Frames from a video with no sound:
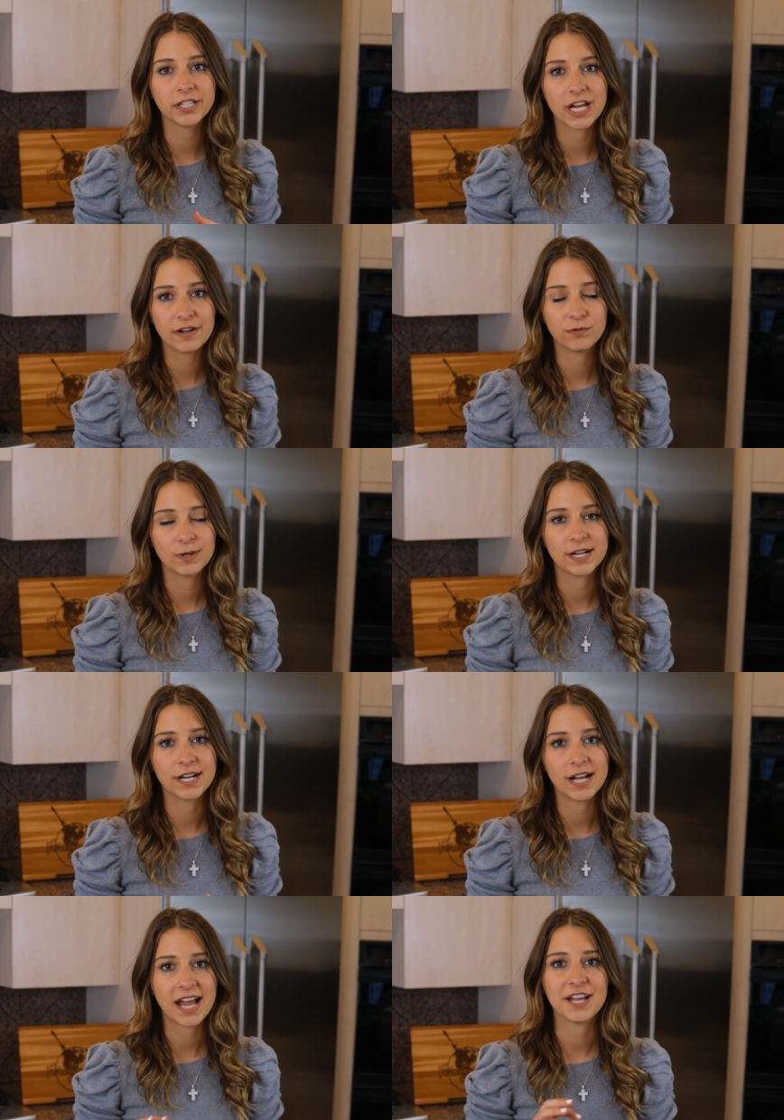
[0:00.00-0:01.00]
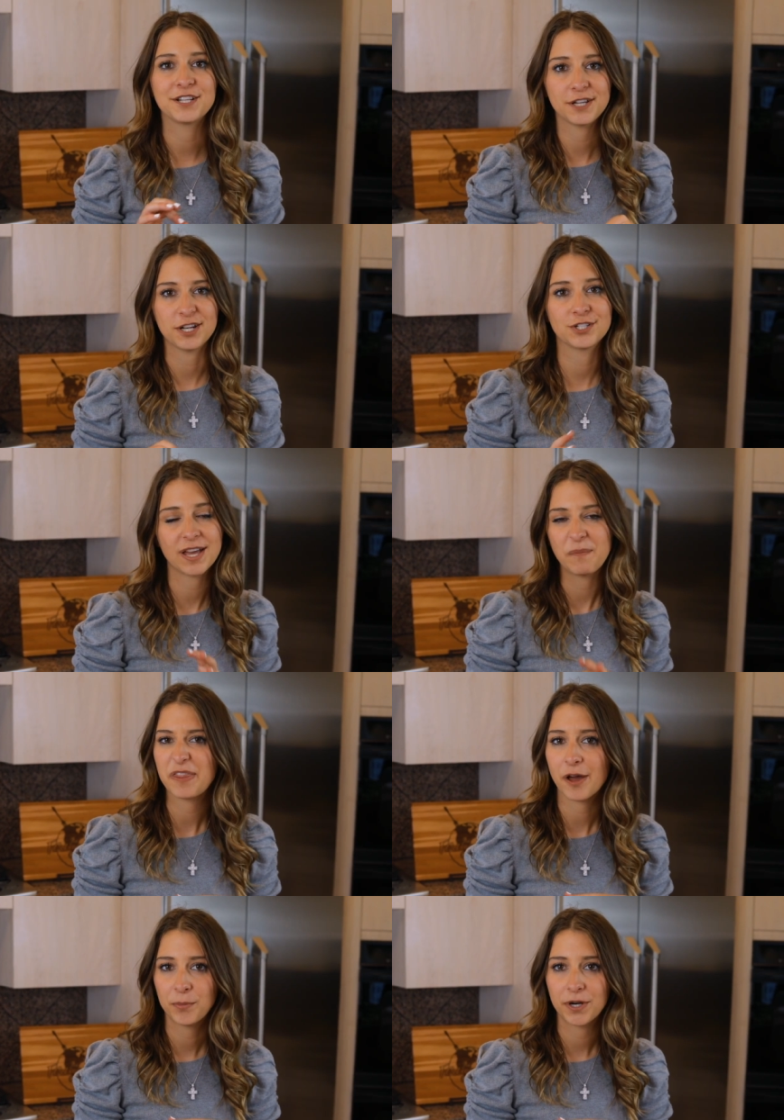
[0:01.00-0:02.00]
enough where I could touch them
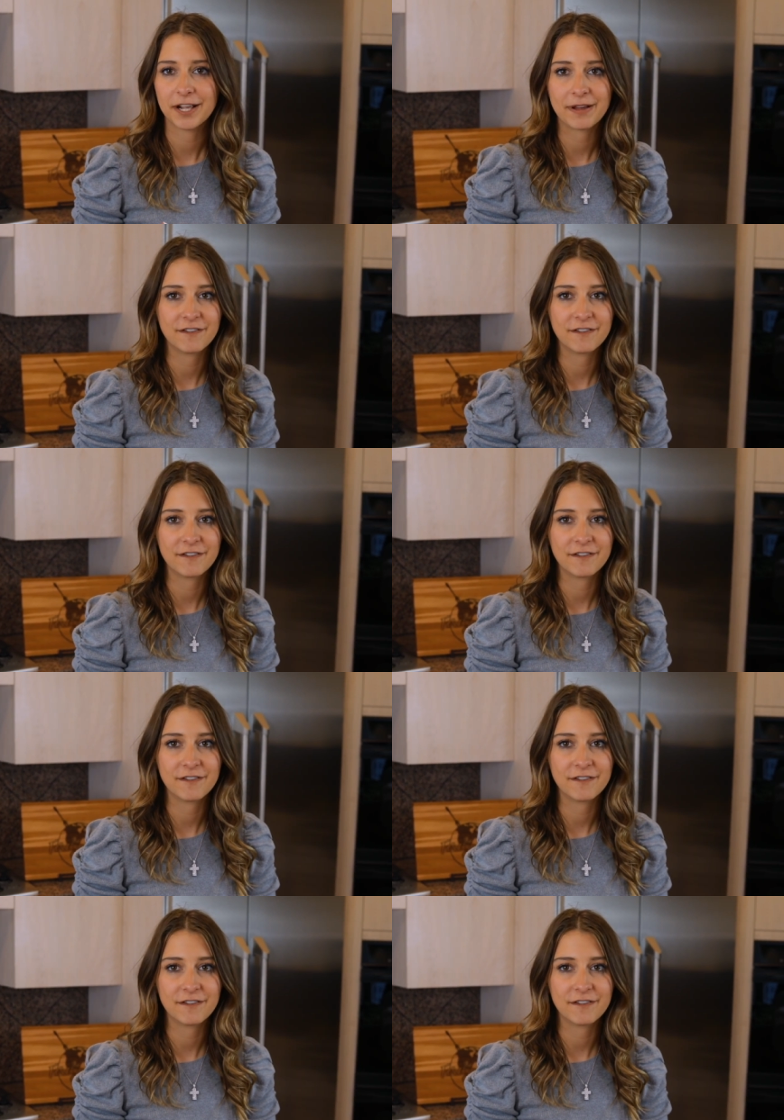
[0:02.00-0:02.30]
without burning my